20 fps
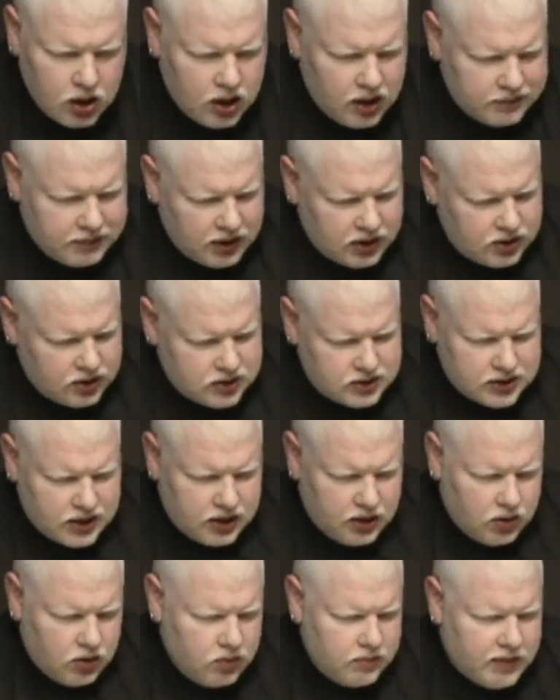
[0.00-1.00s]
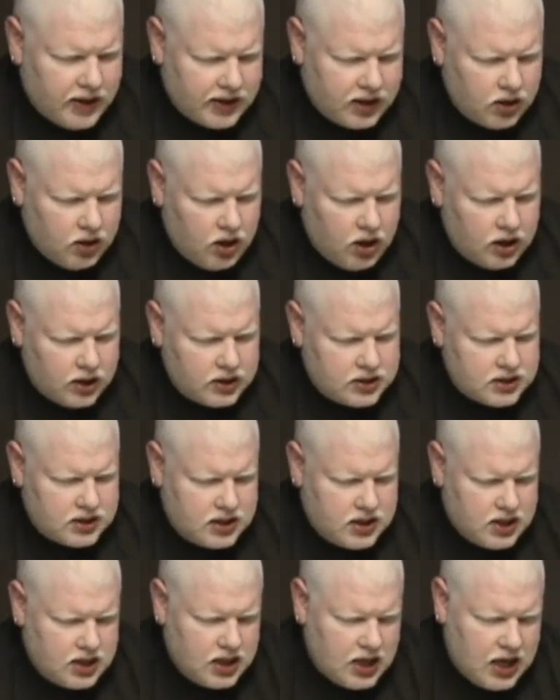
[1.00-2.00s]
I'm not going to say, oh my god, it's
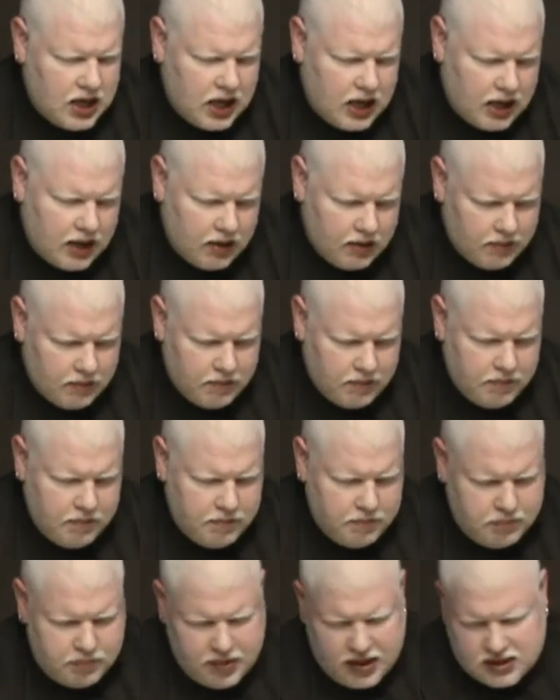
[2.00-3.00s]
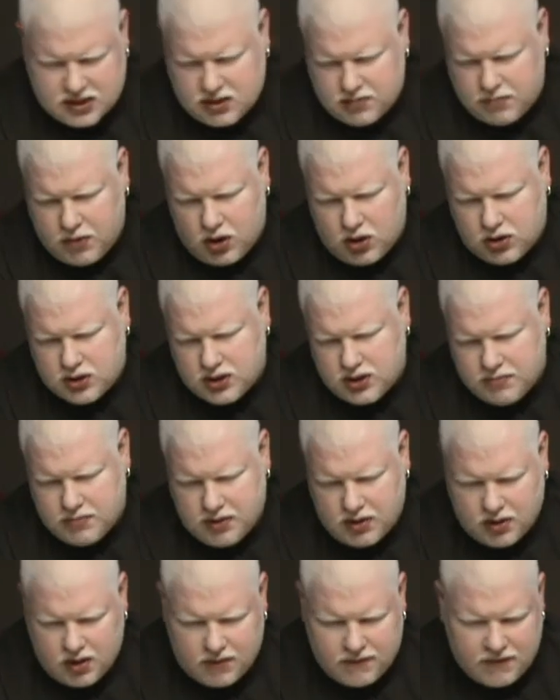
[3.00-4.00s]
the best Märzen
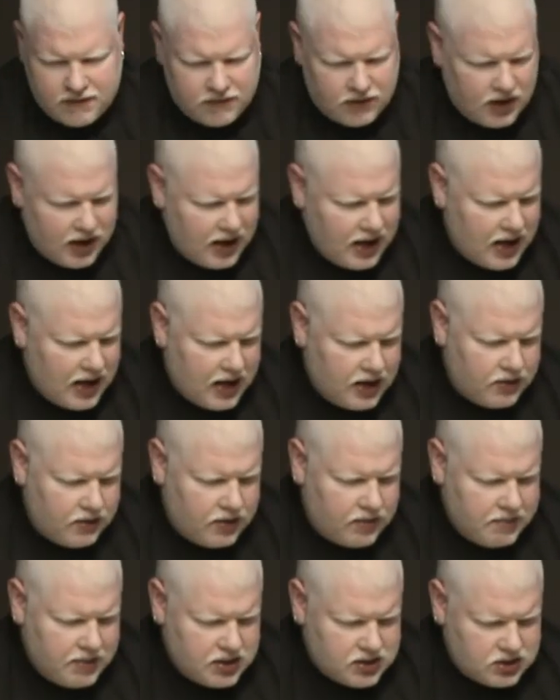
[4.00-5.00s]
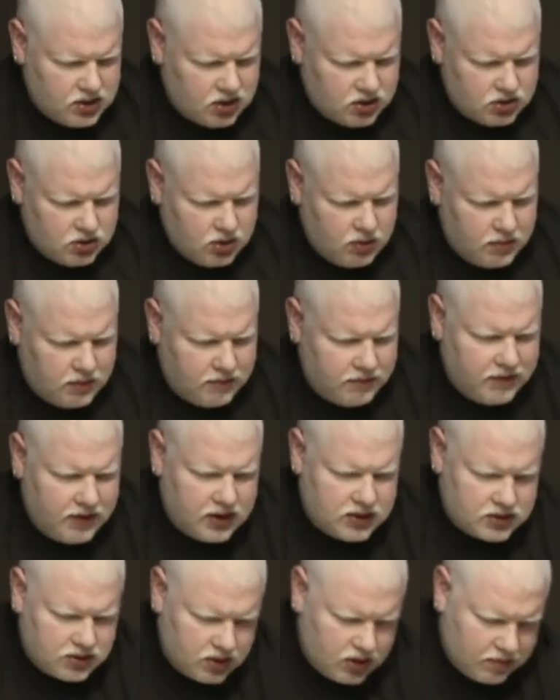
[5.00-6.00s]
beer I've ever had, or the best
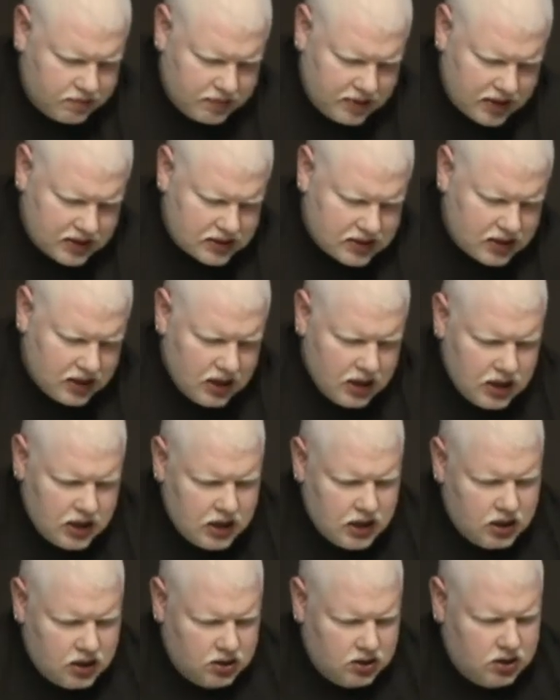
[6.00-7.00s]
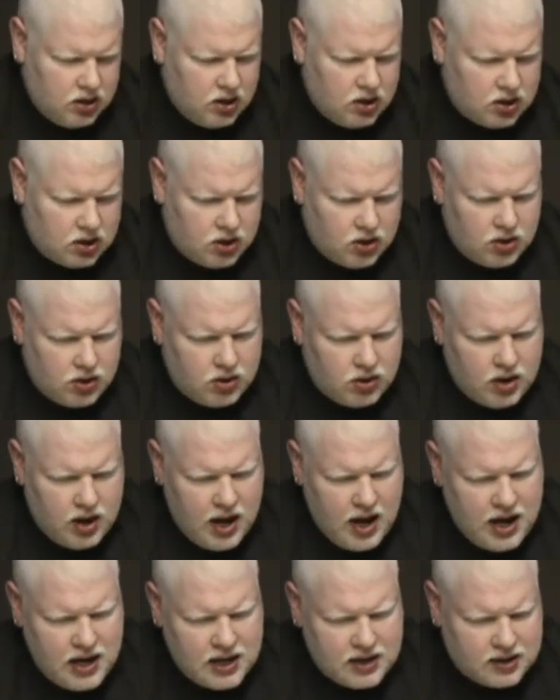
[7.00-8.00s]
Oktoberfest, or the best lager, or
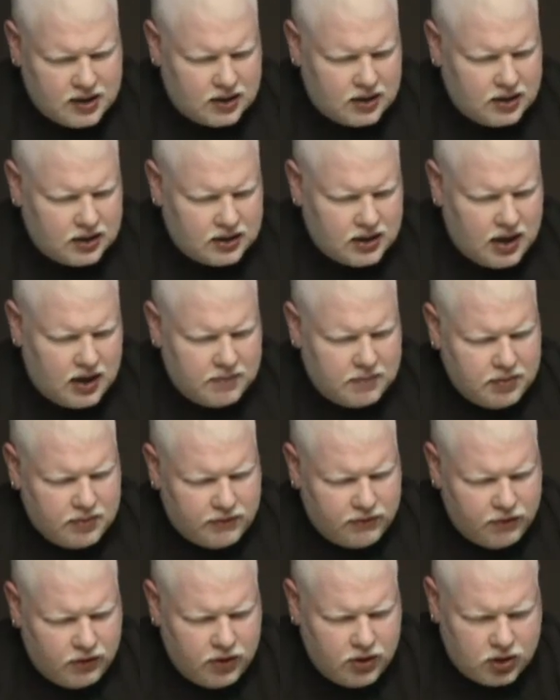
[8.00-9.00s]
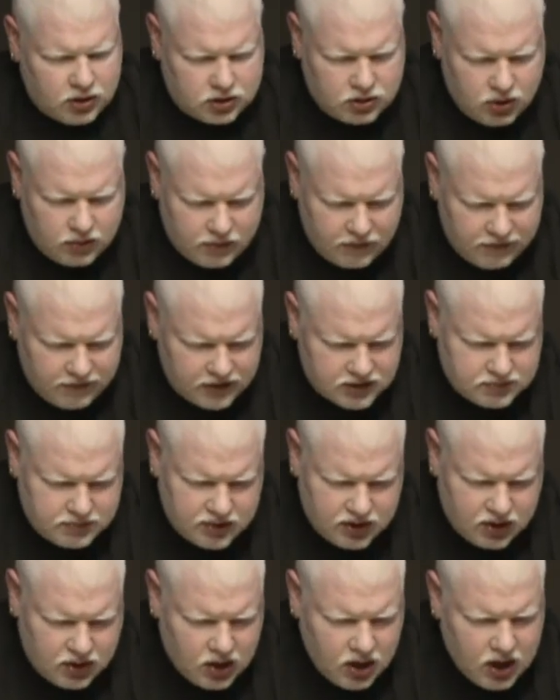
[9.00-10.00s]
anything like that. But for an Oktoberfest
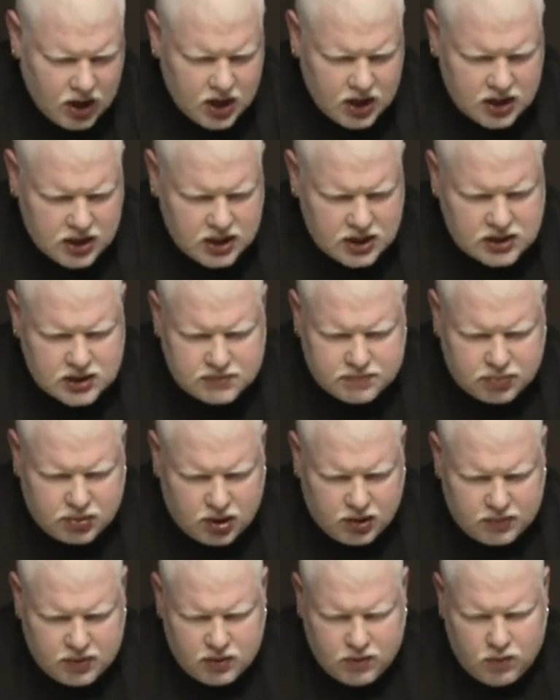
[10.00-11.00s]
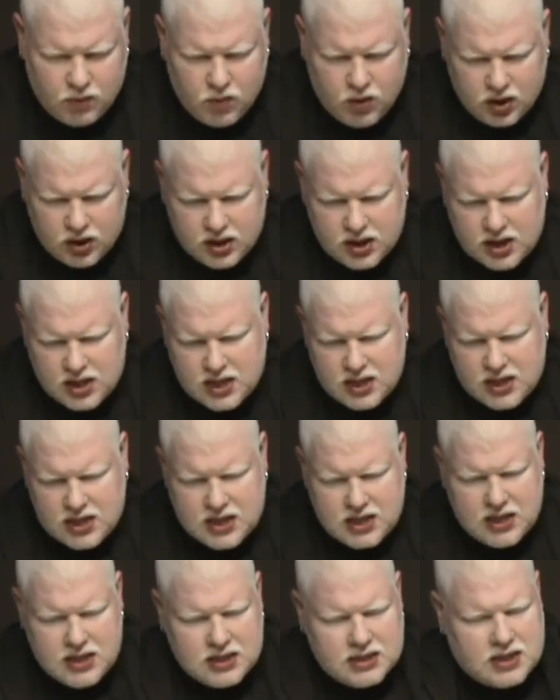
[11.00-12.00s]
beer, this is probably one of the
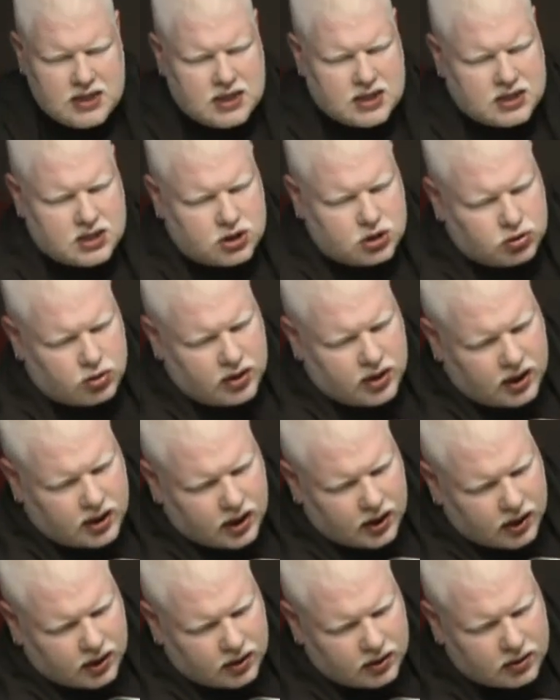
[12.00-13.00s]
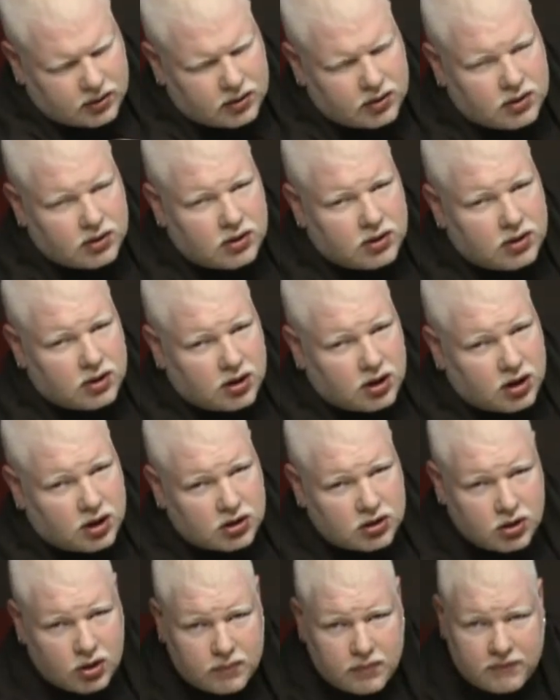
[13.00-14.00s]
easiest drinking
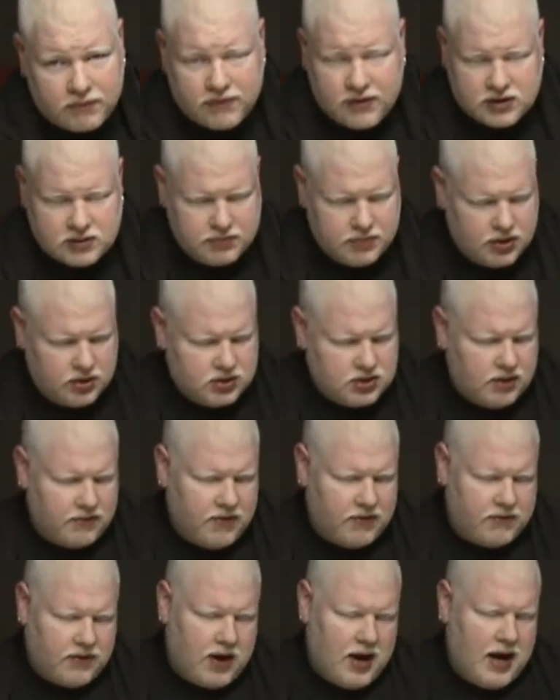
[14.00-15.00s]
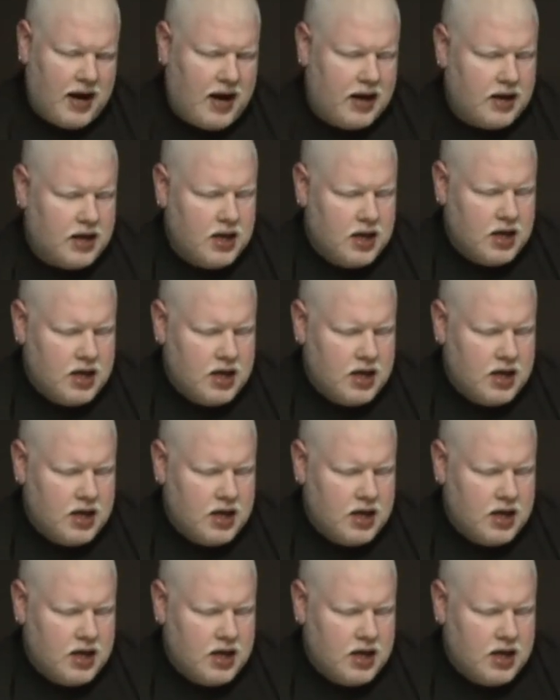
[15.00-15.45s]
Oktoberfest beers I've ever had.